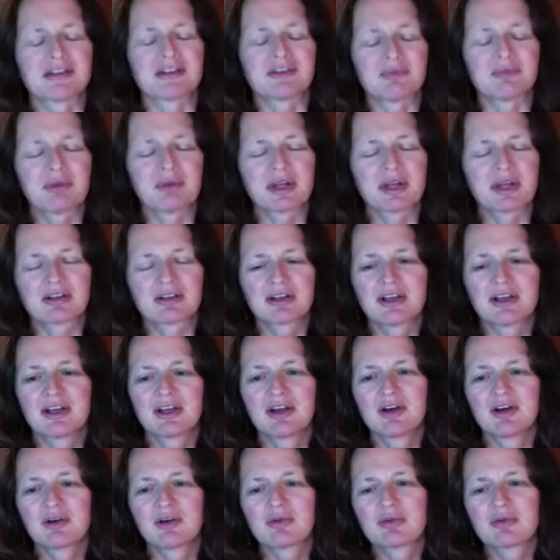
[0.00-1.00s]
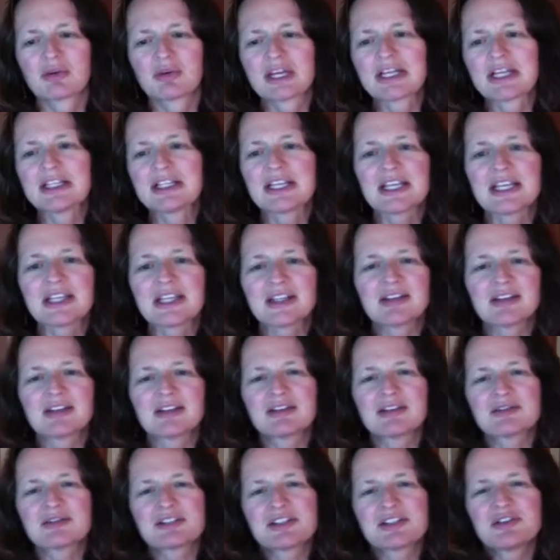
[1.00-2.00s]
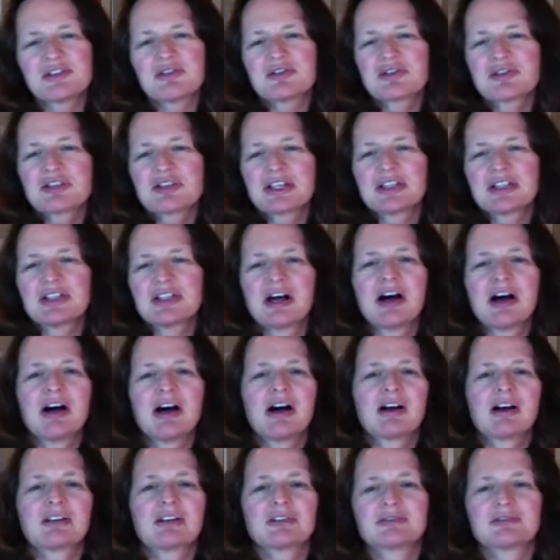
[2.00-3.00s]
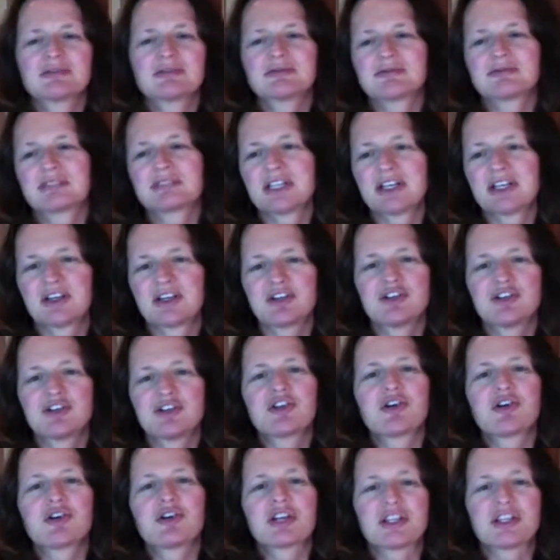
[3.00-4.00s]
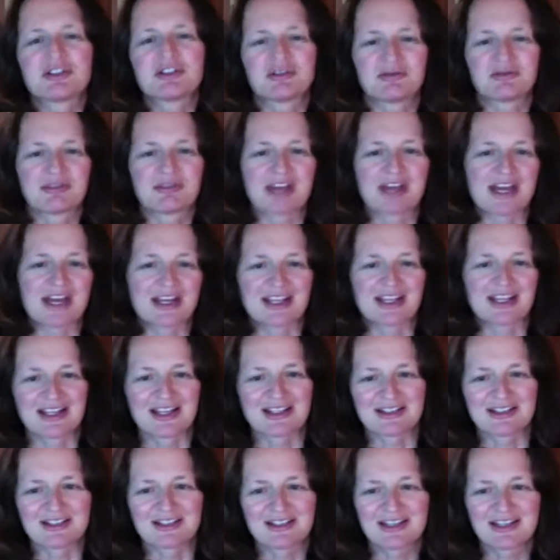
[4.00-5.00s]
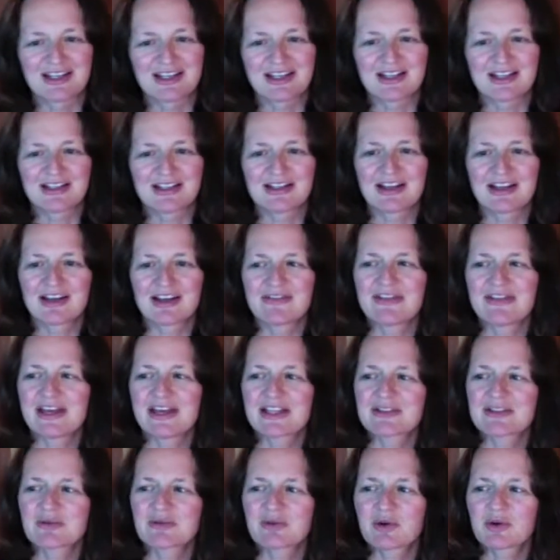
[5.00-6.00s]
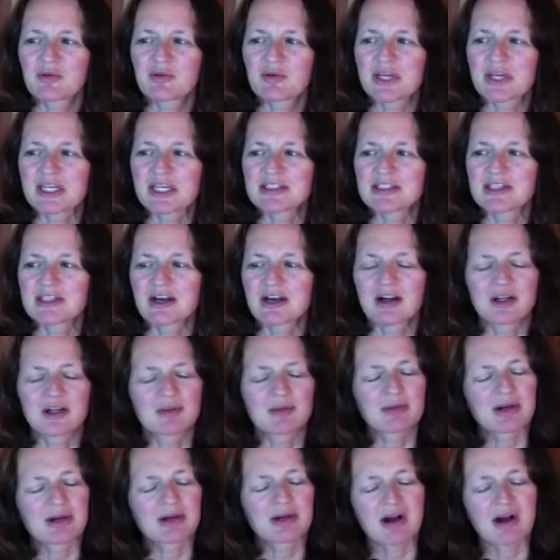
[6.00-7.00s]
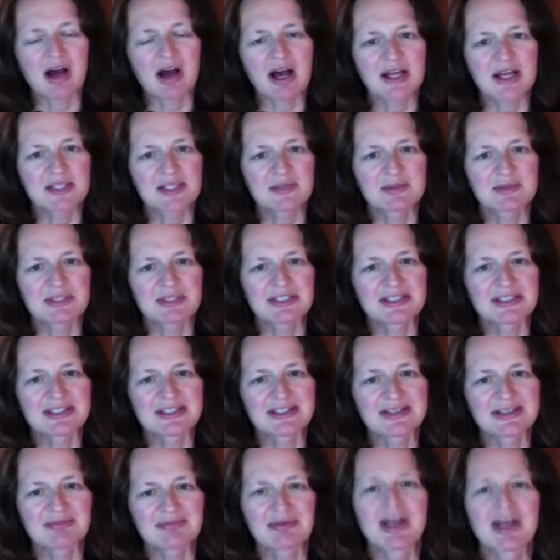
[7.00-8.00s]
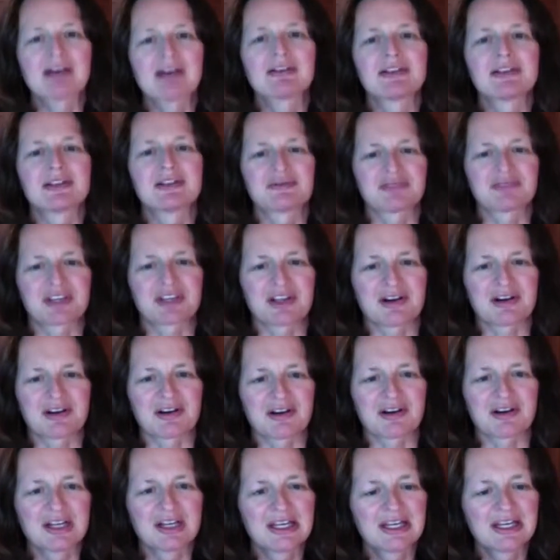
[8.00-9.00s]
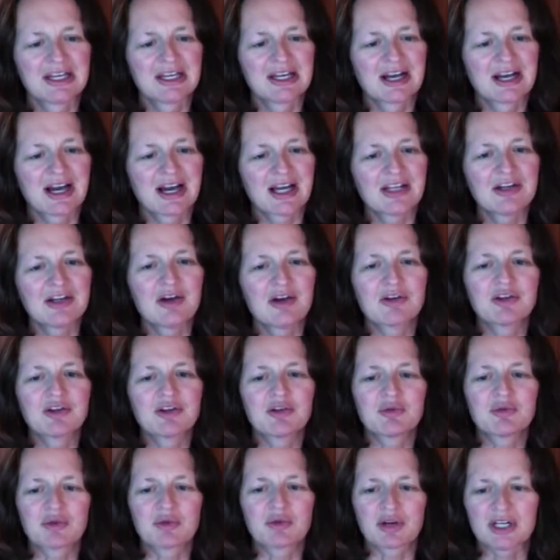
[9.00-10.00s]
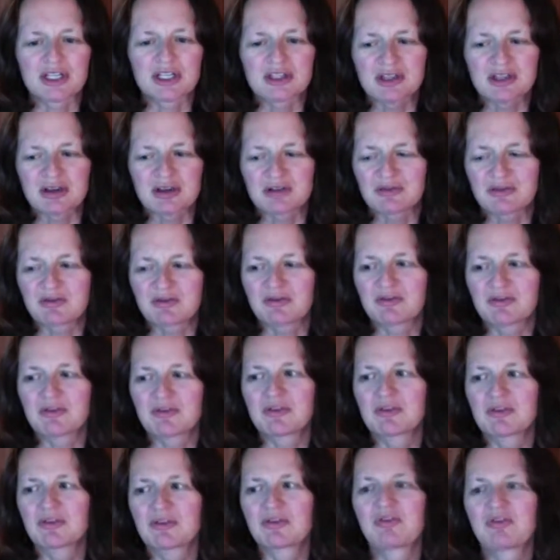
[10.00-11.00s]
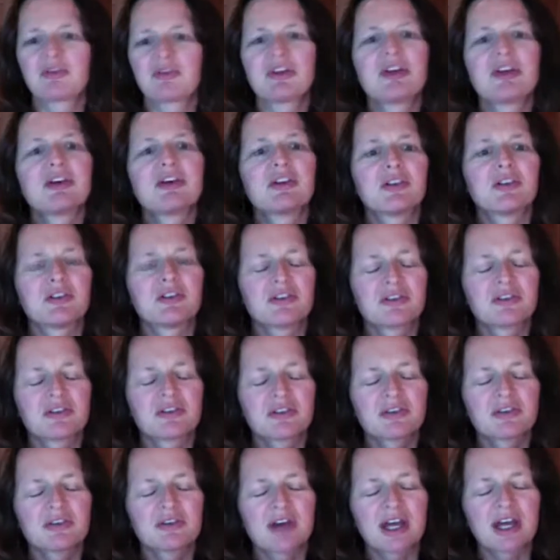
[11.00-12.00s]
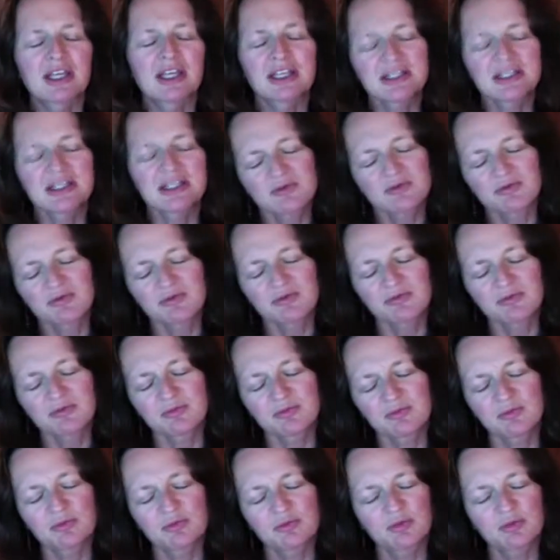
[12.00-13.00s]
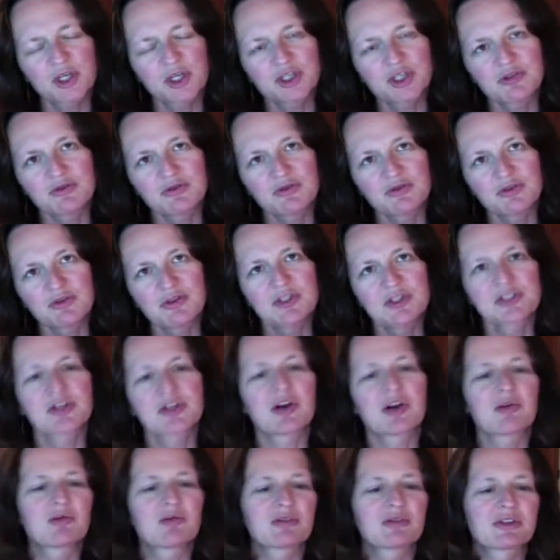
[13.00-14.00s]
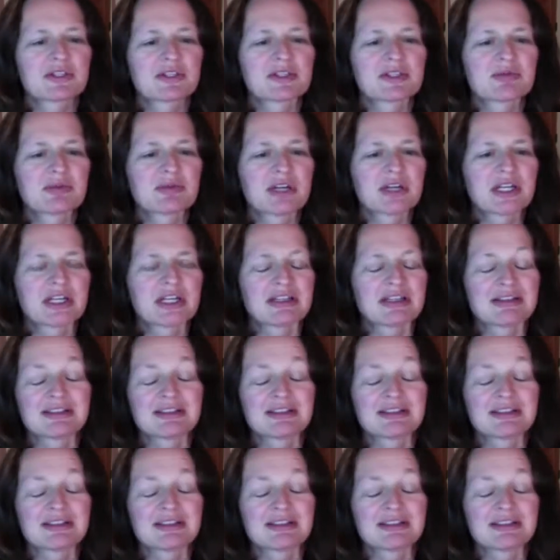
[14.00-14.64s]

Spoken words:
but really there's usually a long journey to that end. And that's where we can talk about hospice and palliative care. I know you work in those fields. I guess, could you first start with explaining the